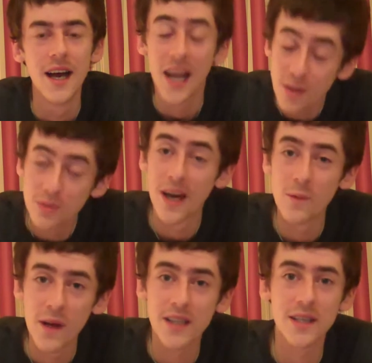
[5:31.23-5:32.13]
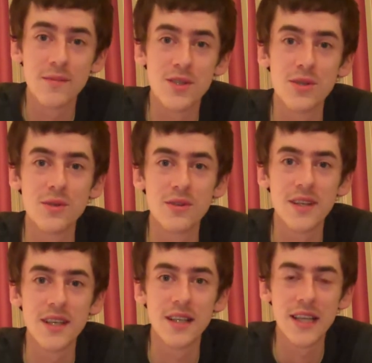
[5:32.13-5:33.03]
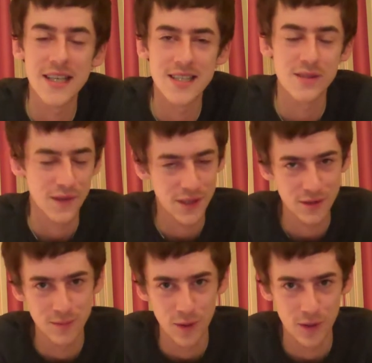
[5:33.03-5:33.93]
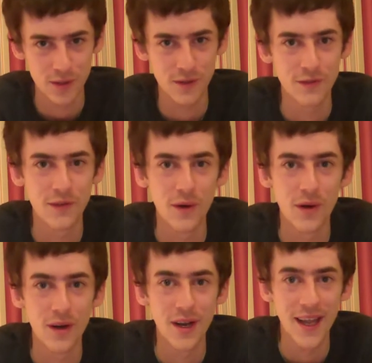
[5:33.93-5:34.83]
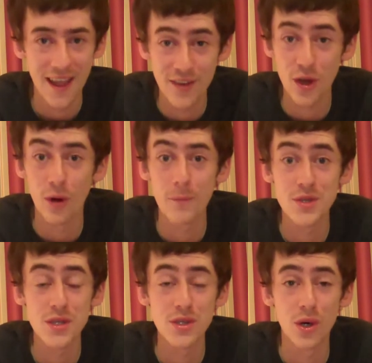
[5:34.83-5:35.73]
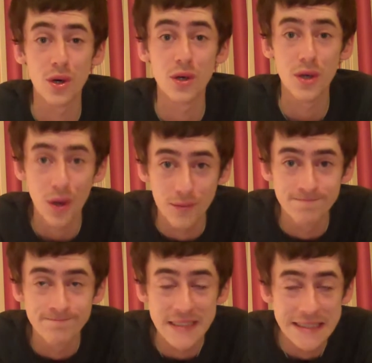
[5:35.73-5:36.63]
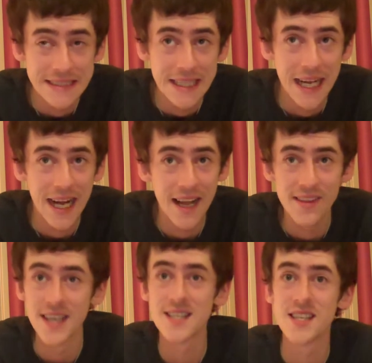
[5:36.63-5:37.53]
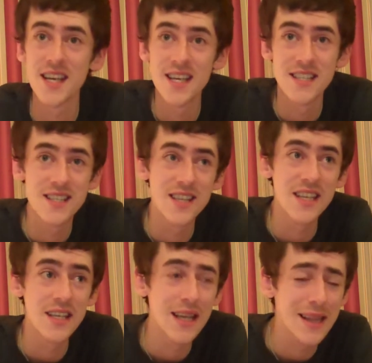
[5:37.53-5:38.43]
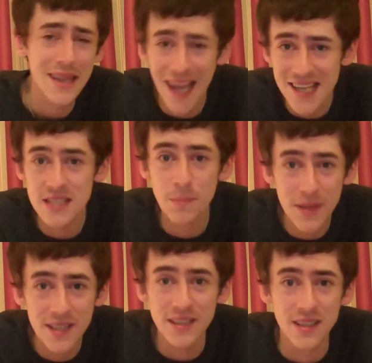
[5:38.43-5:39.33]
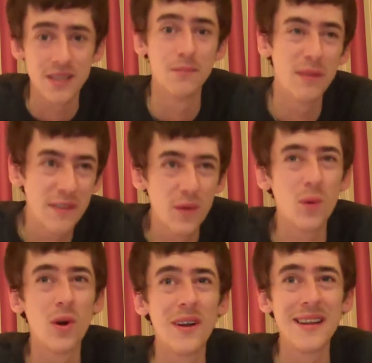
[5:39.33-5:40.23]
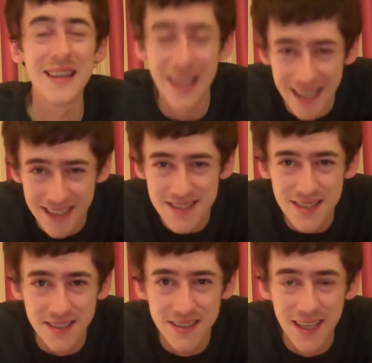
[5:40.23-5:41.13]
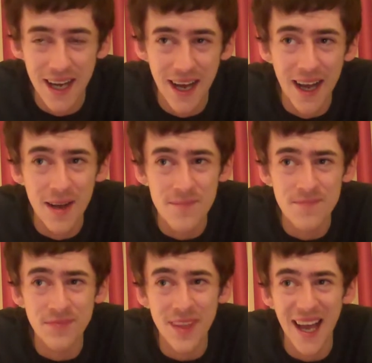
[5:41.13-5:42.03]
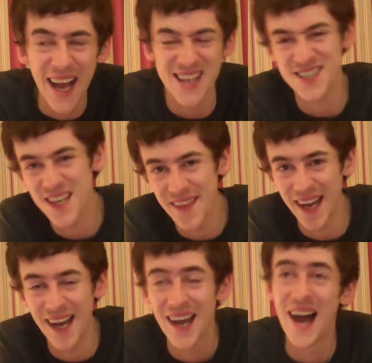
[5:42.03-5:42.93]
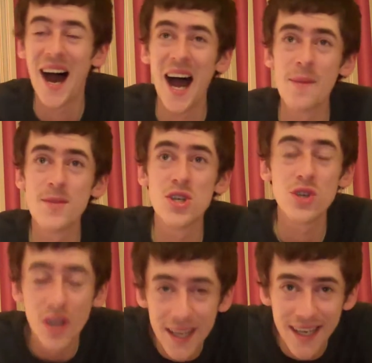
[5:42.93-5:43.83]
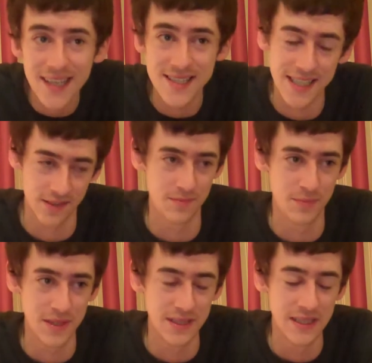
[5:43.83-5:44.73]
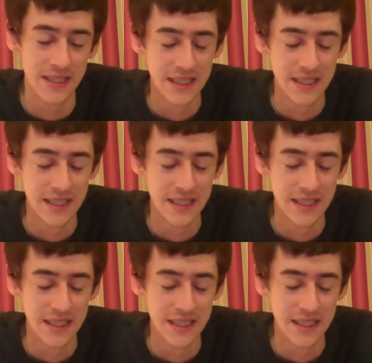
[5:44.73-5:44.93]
Hello and welcome to the latest video blog for heavyhops.com. This is the last beer before Lent. I say that, I'm trying to give up beer